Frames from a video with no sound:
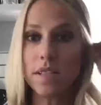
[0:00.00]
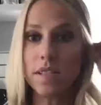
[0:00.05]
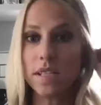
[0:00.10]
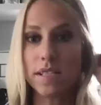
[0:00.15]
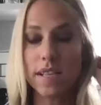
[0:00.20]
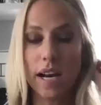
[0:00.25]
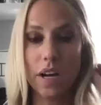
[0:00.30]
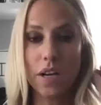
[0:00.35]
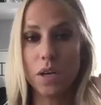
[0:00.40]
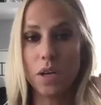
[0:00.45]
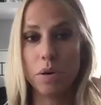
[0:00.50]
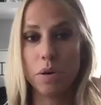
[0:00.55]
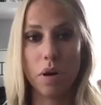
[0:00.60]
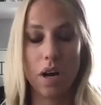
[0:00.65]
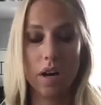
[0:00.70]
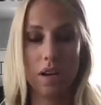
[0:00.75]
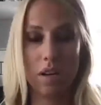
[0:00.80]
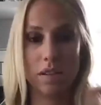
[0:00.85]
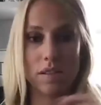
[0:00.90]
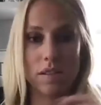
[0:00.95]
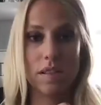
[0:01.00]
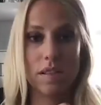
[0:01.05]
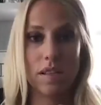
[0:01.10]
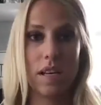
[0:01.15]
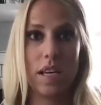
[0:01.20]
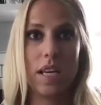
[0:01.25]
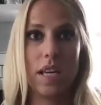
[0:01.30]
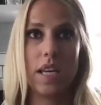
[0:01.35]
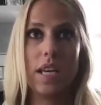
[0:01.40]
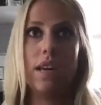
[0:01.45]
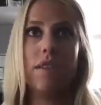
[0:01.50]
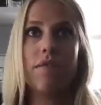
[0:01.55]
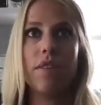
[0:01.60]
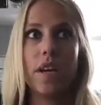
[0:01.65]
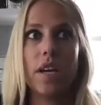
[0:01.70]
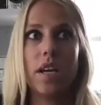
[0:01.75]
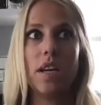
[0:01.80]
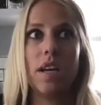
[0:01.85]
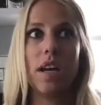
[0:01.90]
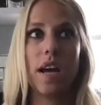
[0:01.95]
tell you, honestly,
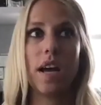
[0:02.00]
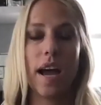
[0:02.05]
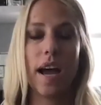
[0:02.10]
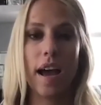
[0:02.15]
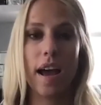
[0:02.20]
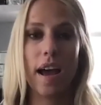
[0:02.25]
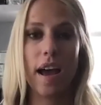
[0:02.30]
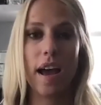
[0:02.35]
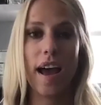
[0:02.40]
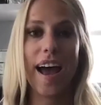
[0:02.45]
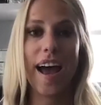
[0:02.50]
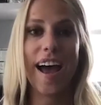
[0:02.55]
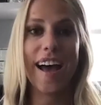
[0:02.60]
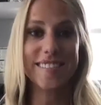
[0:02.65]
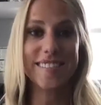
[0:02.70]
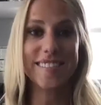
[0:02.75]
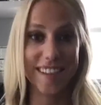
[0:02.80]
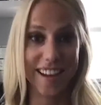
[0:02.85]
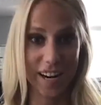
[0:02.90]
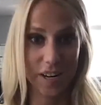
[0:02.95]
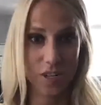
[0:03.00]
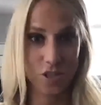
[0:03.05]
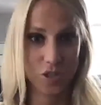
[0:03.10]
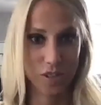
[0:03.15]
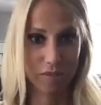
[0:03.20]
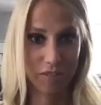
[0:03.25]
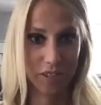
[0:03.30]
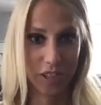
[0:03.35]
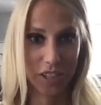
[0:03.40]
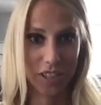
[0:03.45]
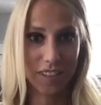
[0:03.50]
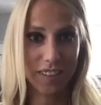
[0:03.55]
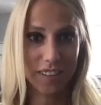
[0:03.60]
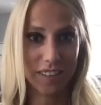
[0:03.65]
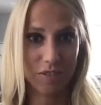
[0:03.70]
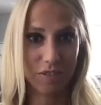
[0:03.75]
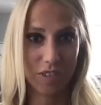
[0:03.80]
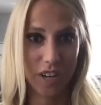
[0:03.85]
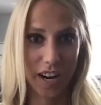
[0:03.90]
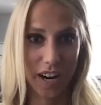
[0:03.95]
even as an extrovert,
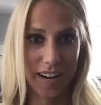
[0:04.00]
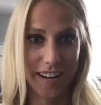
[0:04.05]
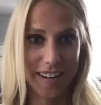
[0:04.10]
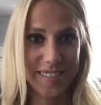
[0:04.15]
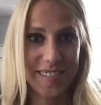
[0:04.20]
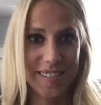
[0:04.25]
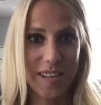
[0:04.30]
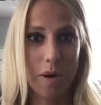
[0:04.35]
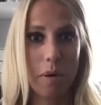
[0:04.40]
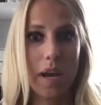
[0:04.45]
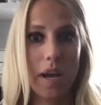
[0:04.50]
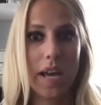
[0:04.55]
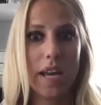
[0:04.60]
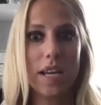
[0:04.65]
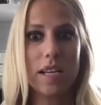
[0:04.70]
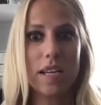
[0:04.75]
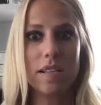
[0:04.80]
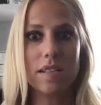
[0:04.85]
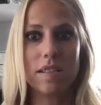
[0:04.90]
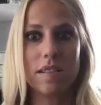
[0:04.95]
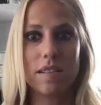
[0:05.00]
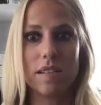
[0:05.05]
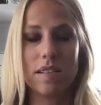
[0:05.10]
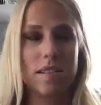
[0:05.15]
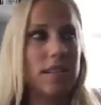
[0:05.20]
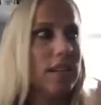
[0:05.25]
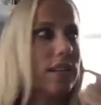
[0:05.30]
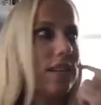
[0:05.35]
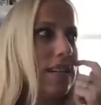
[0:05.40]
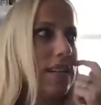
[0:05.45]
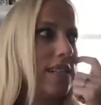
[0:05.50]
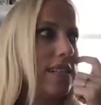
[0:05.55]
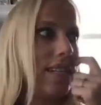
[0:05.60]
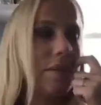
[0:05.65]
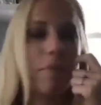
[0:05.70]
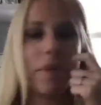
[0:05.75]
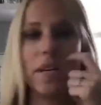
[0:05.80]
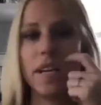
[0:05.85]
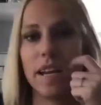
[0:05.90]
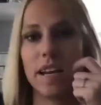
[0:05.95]
right? So it is still
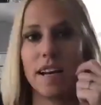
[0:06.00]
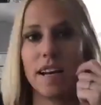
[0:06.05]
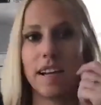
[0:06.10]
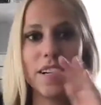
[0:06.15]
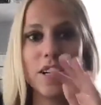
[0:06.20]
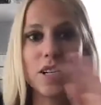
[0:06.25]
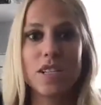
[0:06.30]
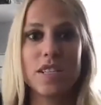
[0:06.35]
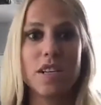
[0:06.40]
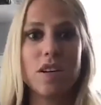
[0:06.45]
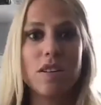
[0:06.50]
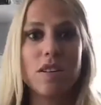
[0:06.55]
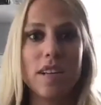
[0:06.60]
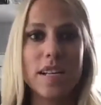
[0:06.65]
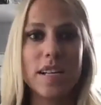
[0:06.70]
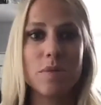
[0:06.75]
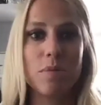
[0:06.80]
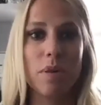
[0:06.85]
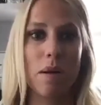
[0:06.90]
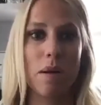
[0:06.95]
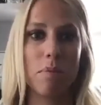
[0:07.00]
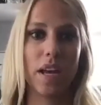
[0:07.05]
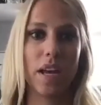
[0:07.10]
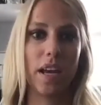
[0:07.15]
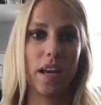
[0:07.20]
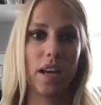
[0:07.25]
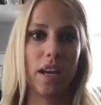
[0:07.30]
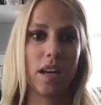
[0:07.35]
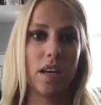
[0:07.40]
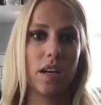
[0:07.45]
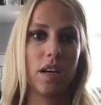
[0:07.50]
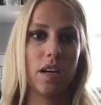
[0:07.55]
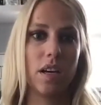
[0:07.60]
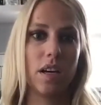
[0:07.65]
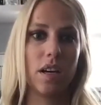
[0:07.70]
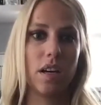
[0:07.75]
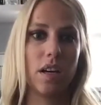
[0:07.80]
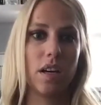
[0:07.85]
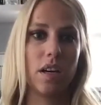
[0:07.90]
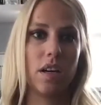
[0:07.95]
intimidating. There are still days where I'm like,
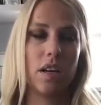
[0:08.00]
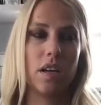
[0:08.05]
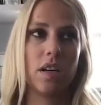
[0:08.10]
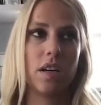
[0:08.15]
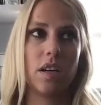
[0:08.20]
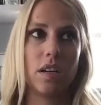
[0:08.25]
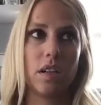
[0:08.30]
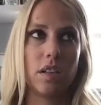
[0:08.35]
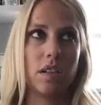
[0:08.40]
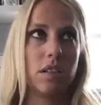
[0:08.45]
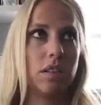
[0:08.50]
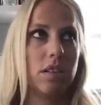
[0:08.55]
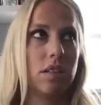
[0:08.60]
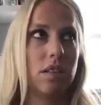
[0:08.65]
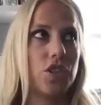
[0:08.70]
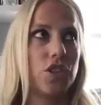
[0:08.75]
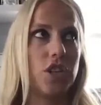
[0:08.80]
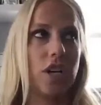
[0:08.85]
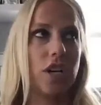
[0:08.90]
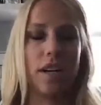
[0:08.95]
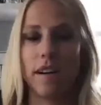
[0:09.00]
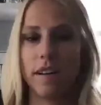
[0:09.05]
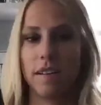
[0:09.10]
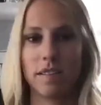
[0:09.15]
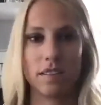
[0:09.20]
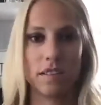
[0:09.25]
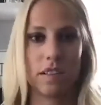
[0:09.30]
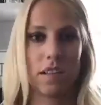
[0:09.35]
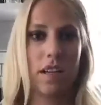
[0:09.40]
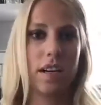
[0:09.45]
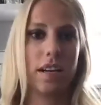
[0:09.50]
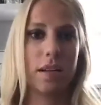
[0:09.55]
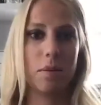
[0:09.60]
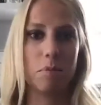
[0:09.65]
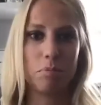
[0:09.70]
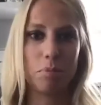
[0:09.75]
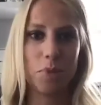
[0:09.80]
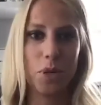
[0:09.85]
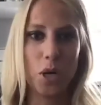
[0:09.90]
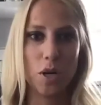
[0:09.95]
shit, can I
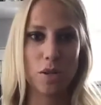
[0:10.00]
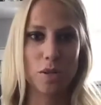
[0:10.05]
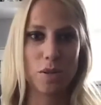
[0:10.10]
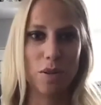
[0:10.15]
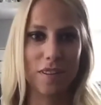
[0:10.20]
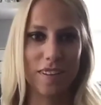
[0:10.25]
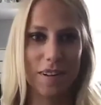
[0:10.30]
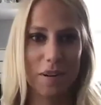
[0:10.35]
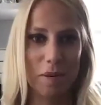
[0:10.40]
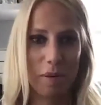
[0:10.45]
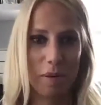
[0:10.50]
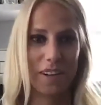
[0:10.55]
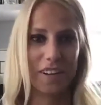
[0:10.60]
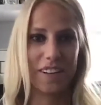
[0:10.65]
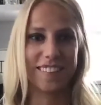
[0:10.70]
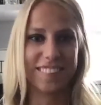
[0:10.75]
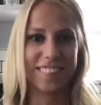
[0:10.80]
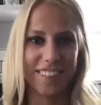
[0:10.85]
curse on that? Are we good?